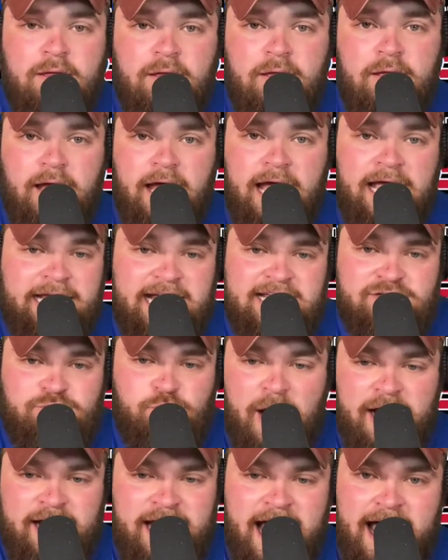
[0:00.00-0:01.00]
I guess
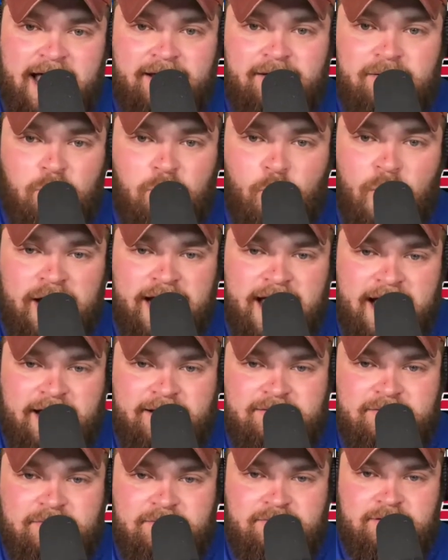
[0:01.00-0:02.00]
why
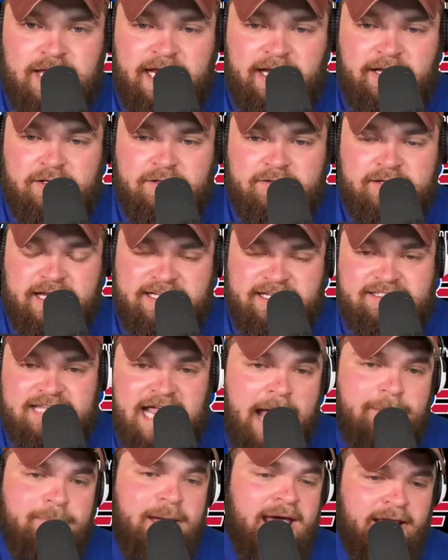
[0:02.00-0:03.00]
not take a
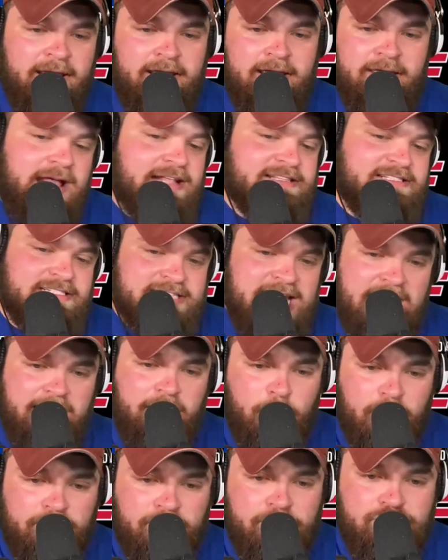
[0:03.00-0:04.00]
stab at it? And that's
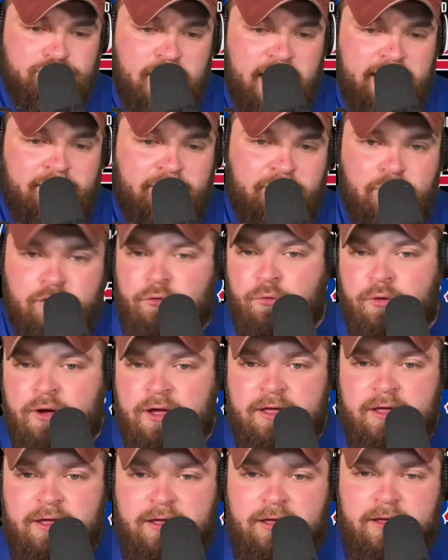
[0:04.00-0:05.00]
exactly what they're trying to do
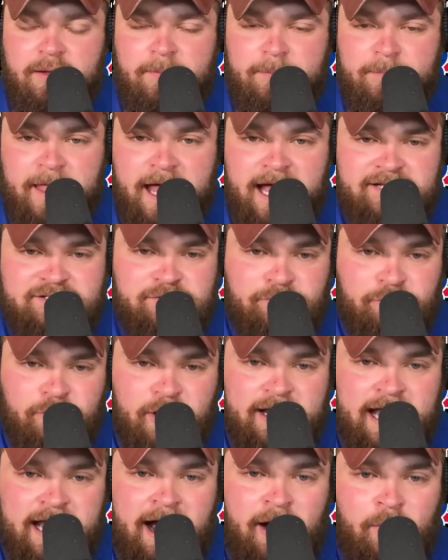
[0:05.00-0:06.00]
as of
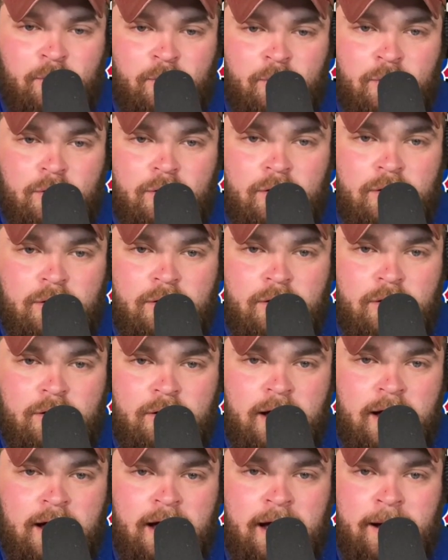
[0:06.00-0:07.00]
right now.
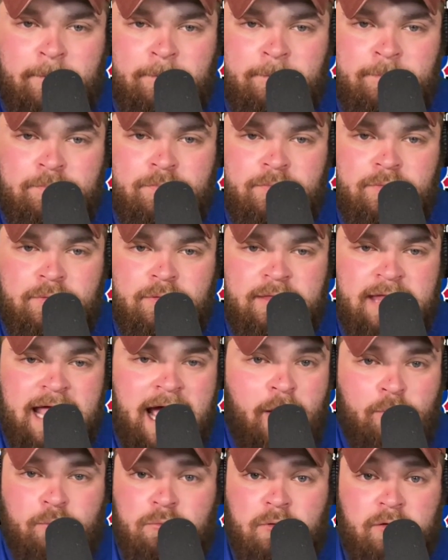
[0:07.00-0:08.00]

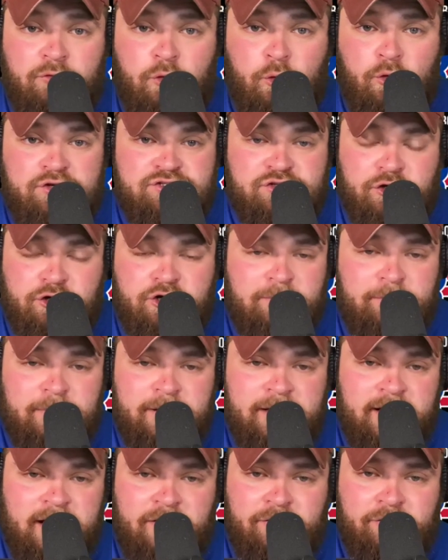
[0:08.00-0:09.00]
Now, of course, there could be
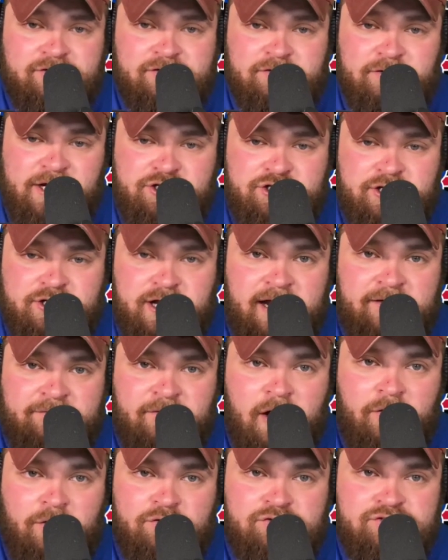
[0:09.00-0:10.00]
another selection out of
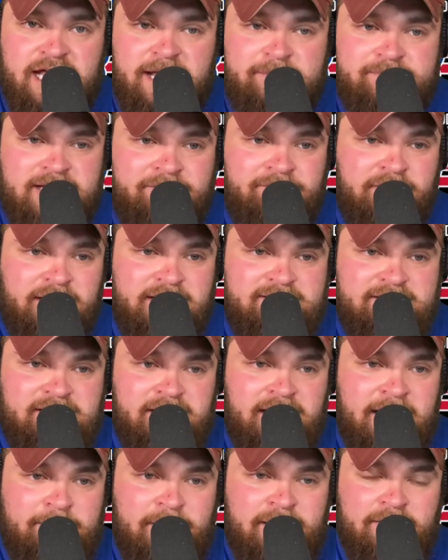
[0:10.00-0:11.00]
all those names I've listed.
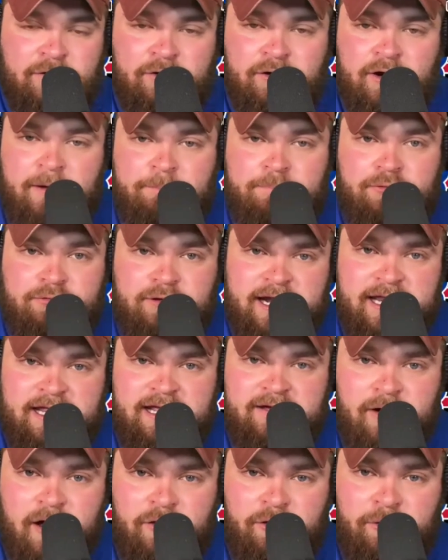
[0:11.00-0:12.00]
I mean, there are plenty
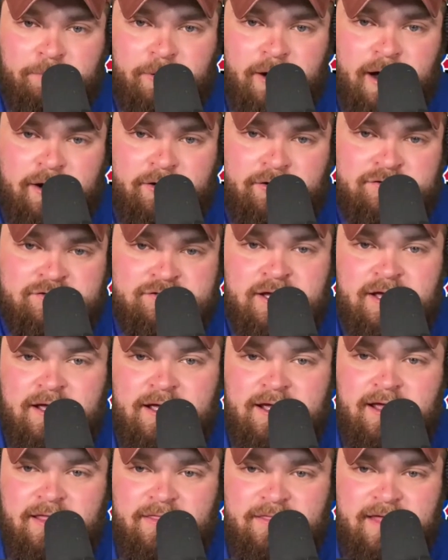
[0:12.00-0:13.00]
of other punters
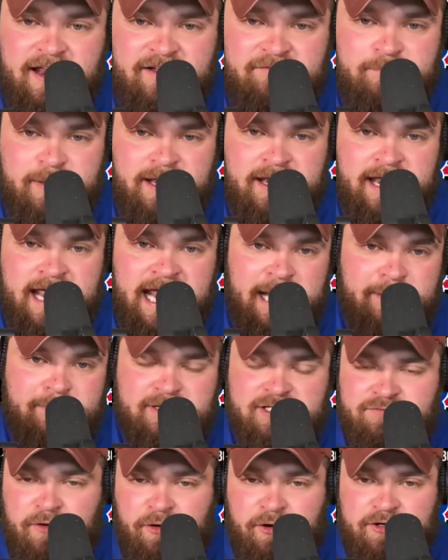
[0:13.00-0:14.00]
that have been named
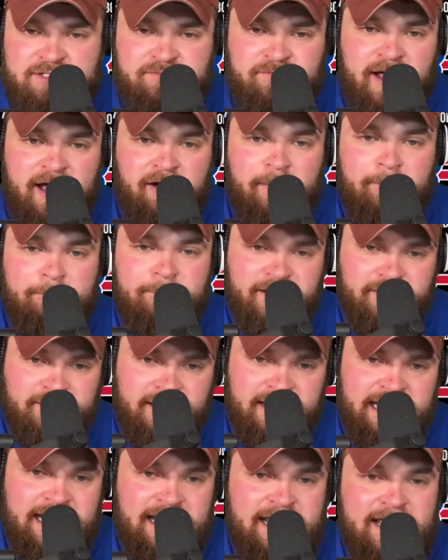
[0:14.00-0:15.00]
as far as
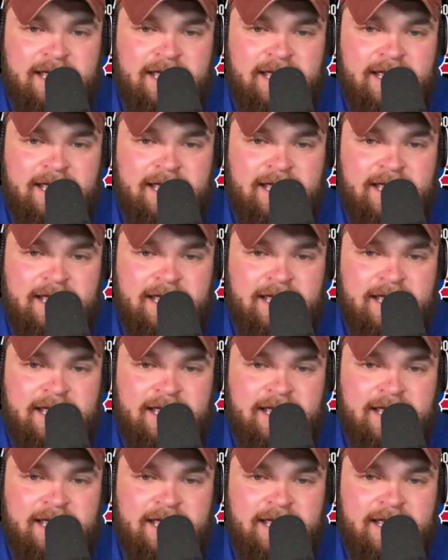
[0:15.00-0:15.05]
availability.